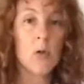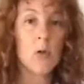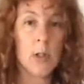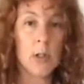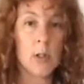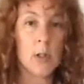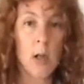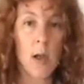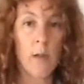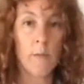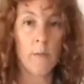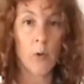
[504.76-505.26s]
you
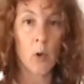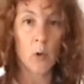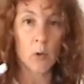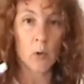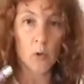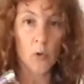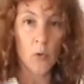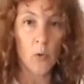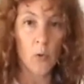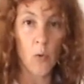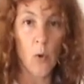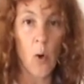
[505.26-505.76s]
need to have
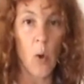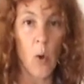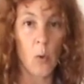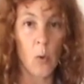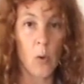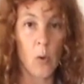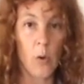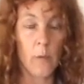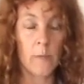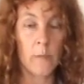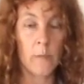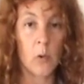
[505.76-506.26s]

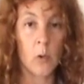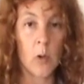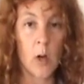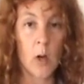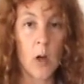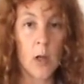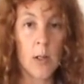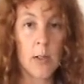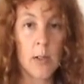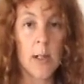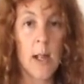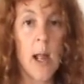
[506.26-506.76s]
control of your
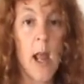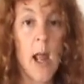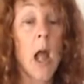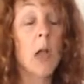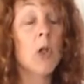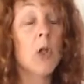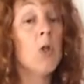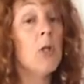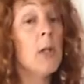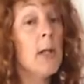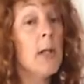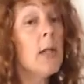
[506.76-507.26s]
class
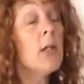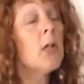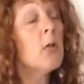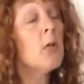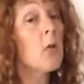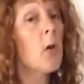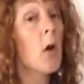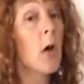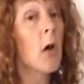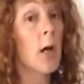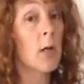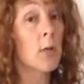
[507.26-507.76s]
and you need to
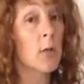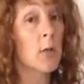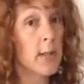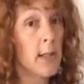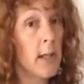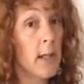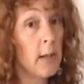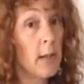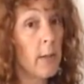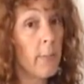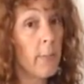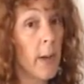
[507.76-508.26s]
know how to
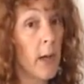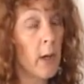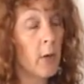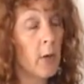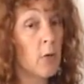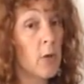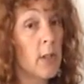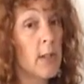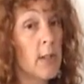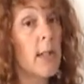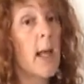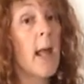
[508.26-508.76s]
set the
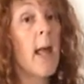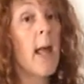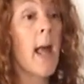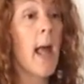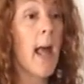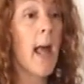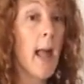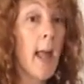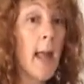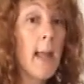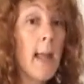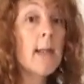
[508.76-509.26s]
boundaries
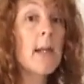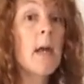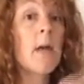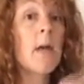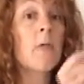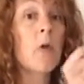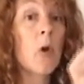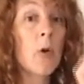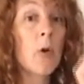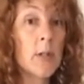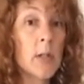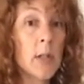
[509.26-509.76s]
and
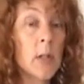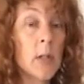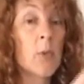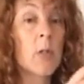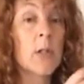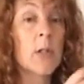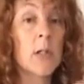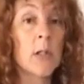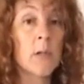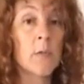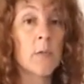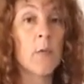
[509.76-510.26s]
have
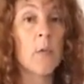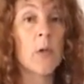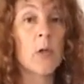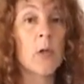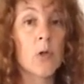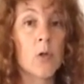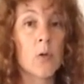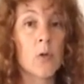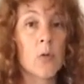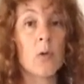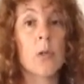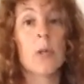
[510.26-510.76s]
consequences for the
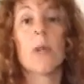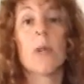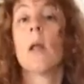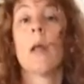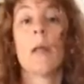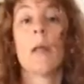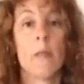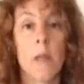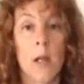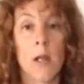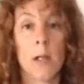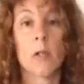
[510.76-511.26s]
children
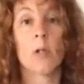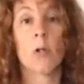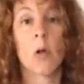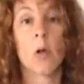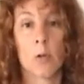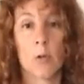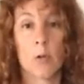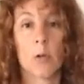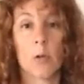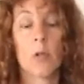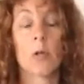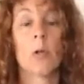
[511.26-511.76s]
that
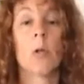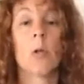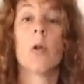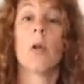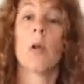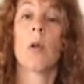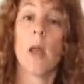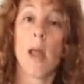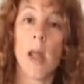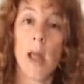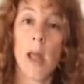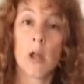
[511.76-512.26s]
don't
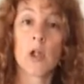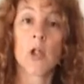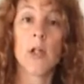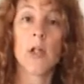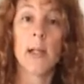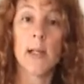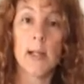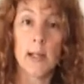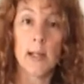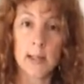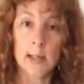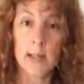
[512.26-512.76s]

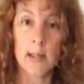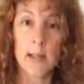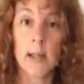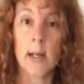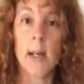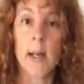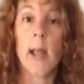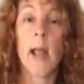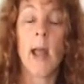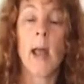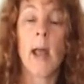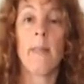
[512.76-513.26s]
actually
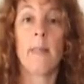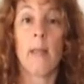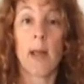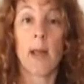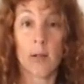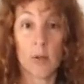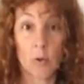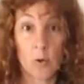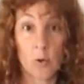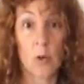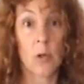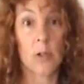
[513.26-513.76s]
listen and
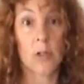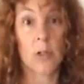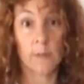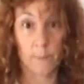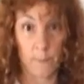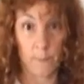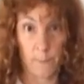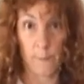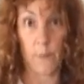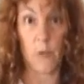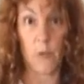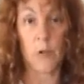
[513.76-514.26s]
that
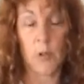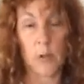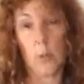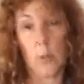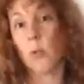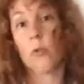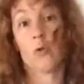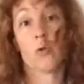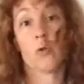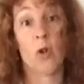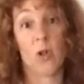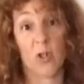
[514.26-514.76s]
transverse
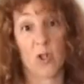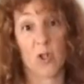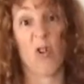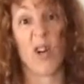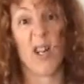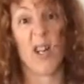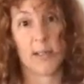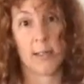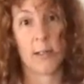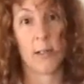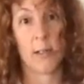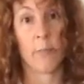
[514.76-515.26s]
or
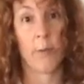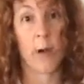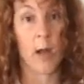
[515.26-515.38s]
transgress the